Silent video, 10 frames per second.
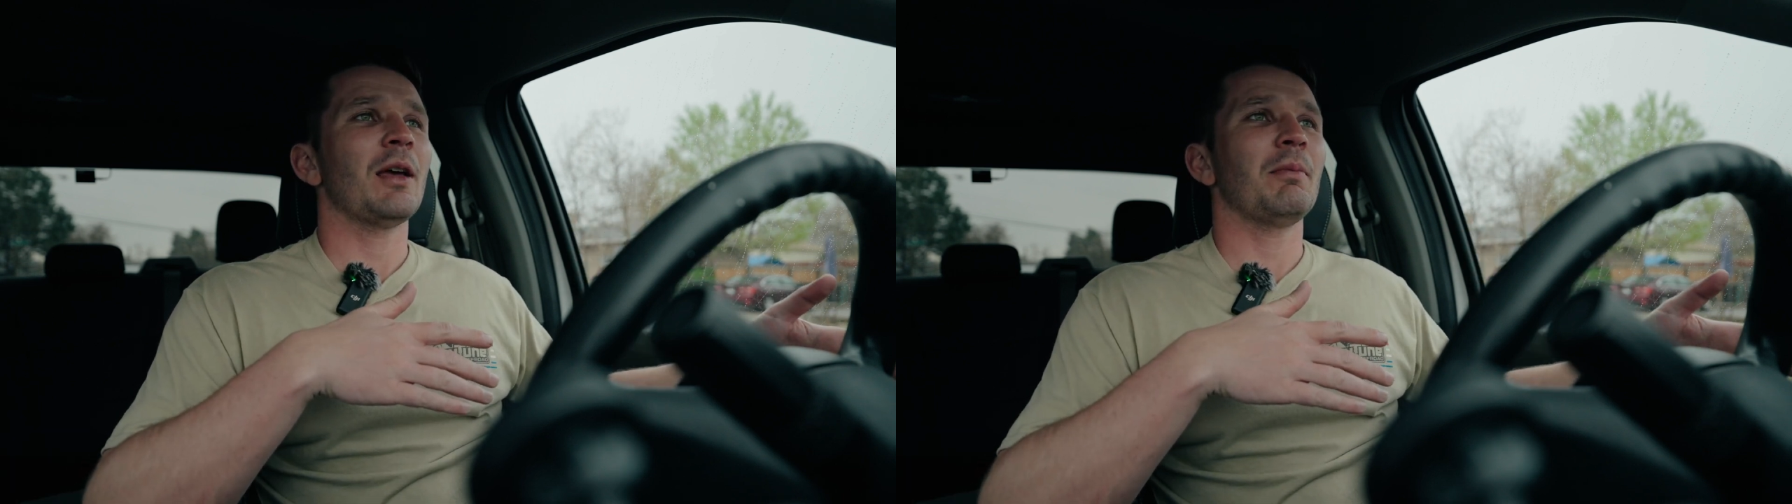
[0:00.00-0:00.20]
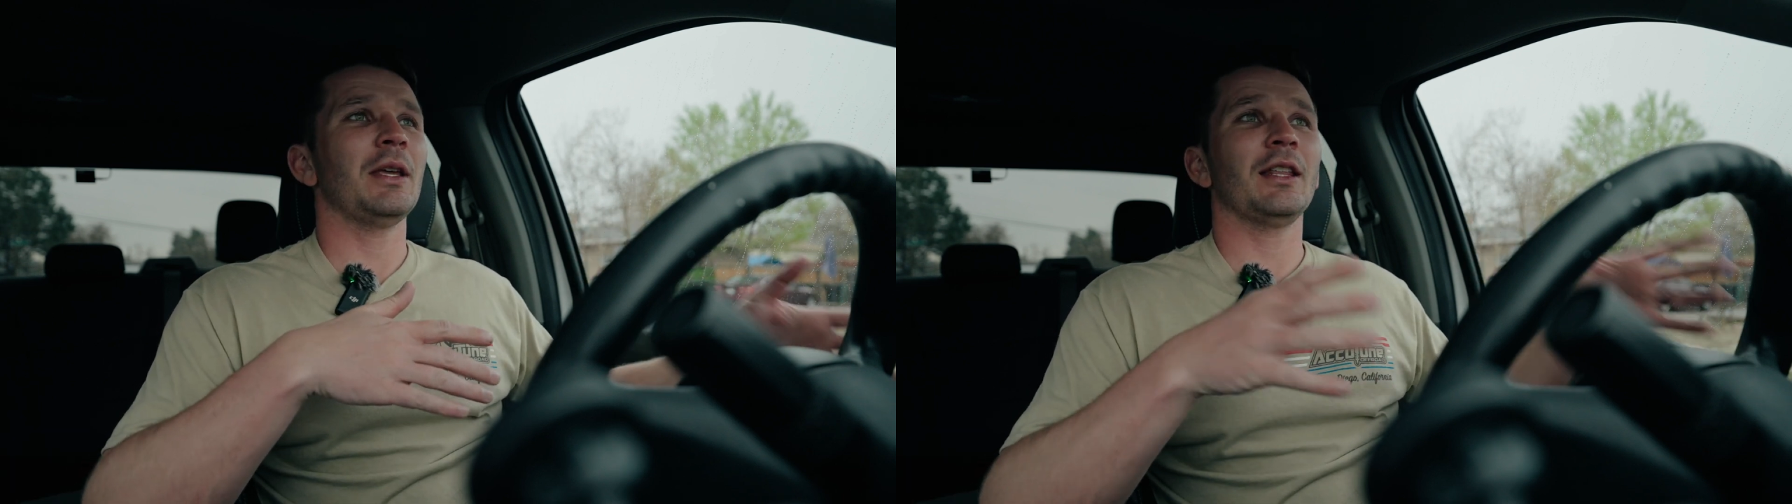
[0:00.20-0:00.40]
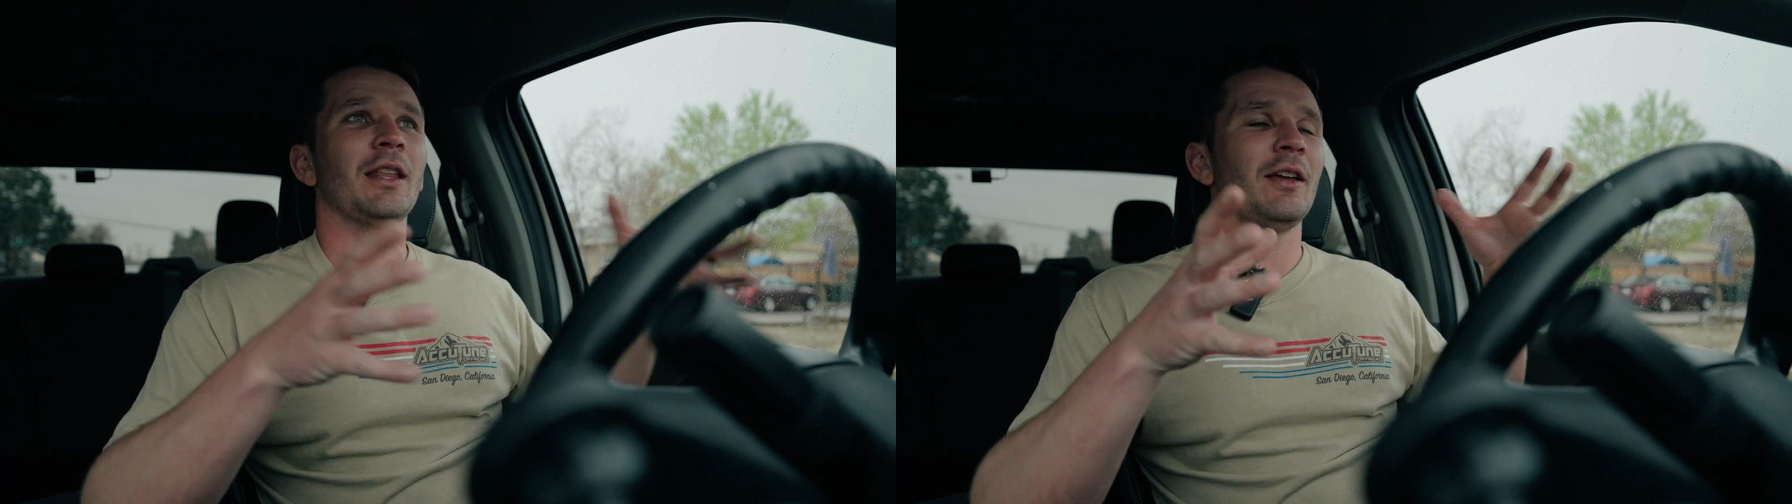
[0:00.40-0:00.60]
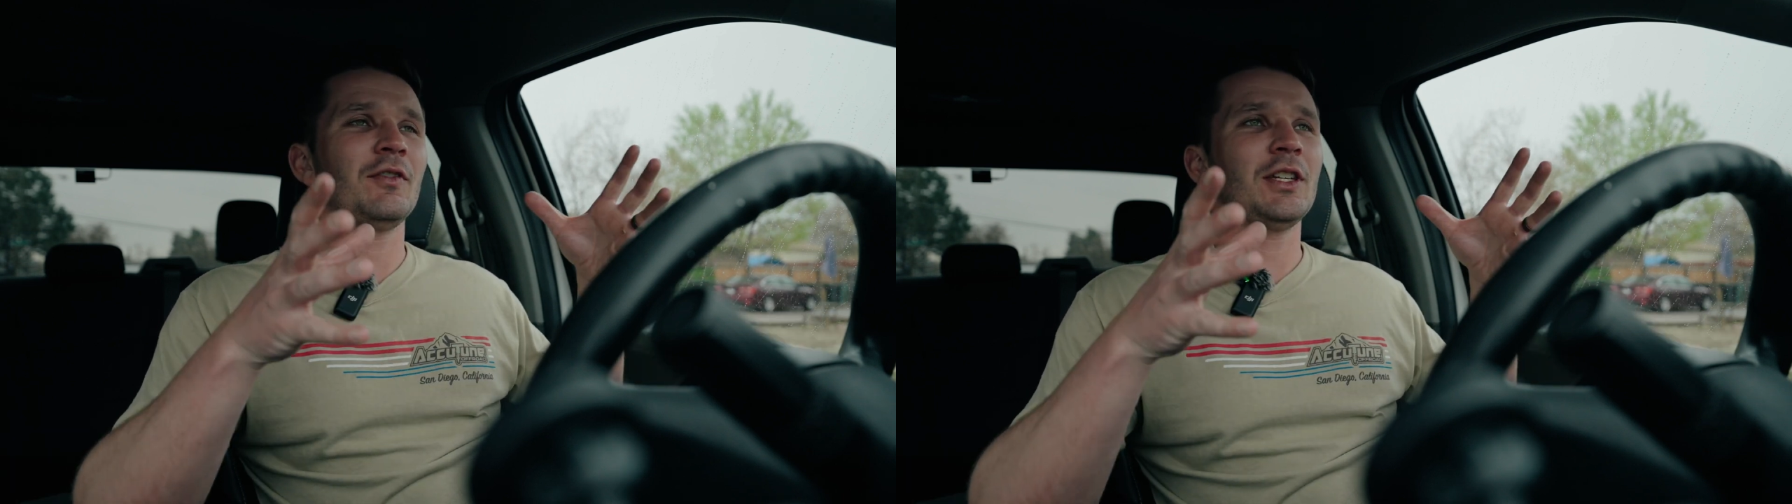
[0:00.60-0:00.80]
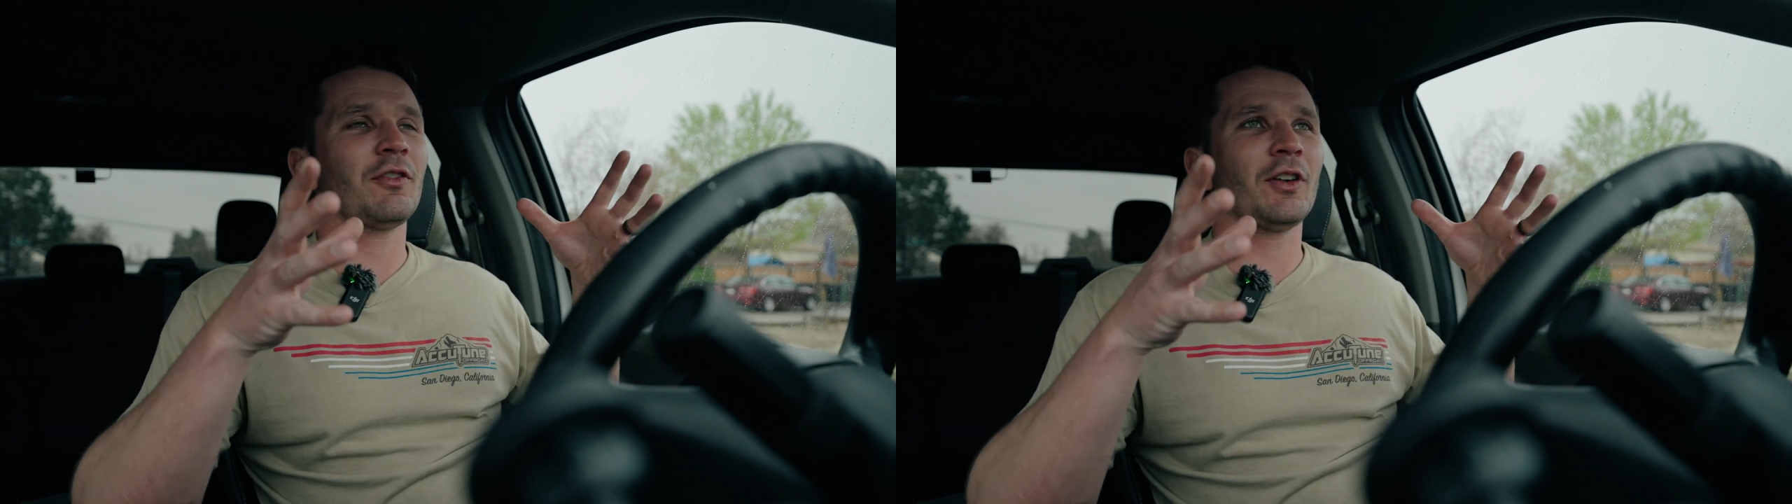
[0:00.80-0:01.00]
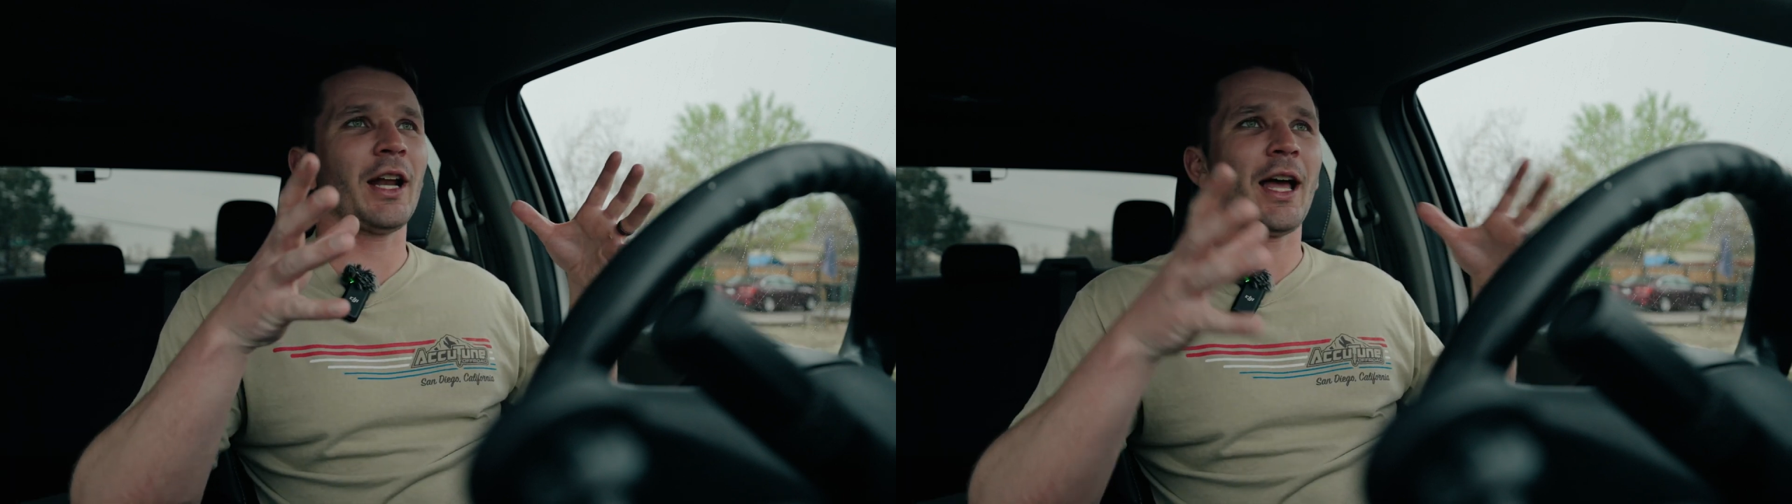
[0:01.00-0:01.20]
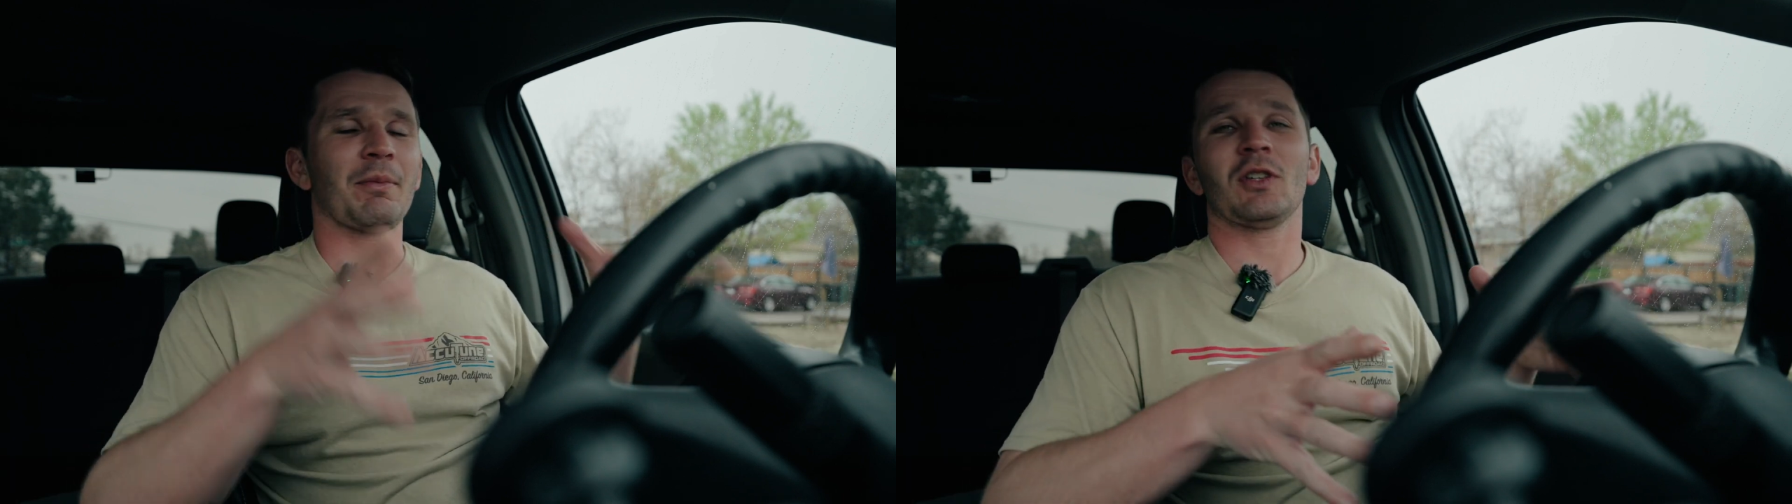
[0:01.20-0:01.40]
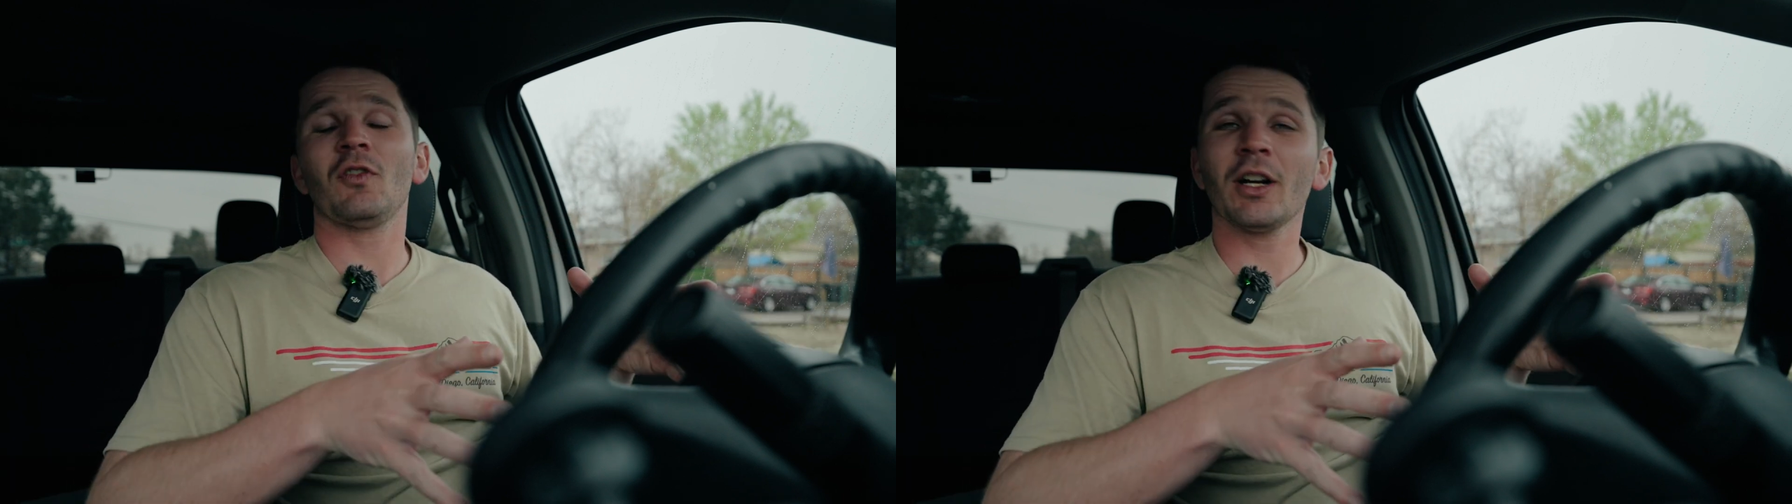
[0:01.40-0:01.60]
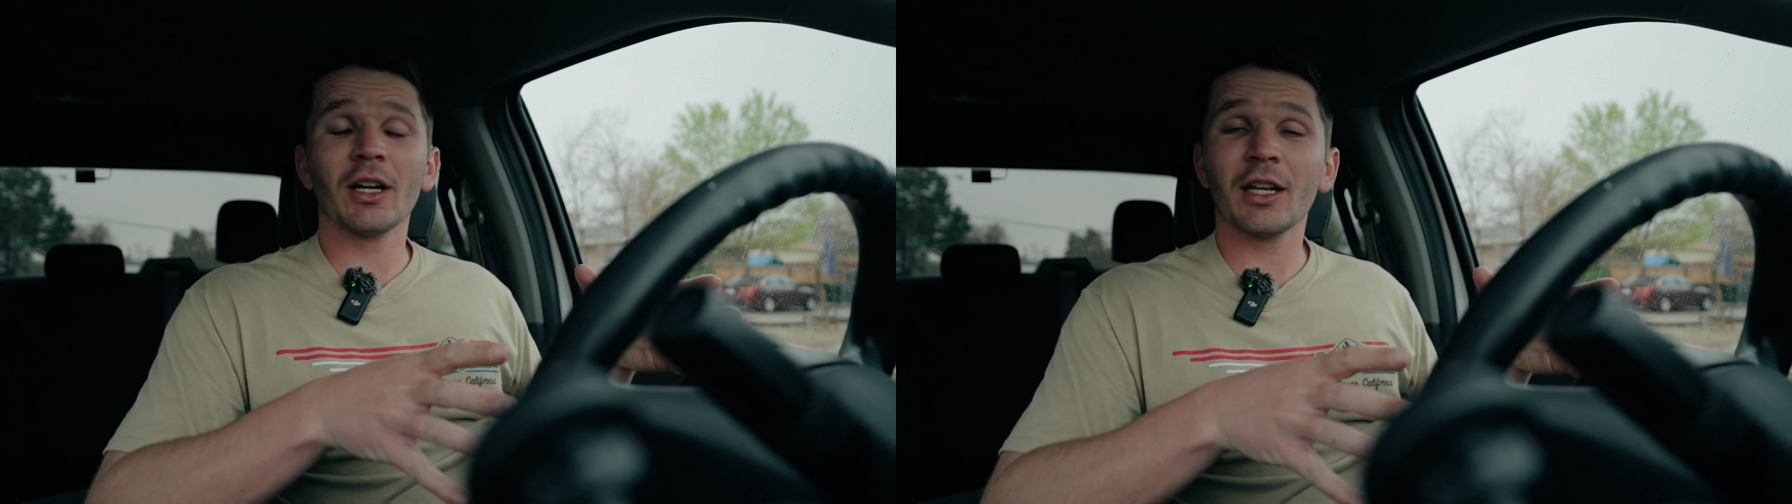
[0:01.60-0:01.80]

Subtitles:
meaning they have different atmospheric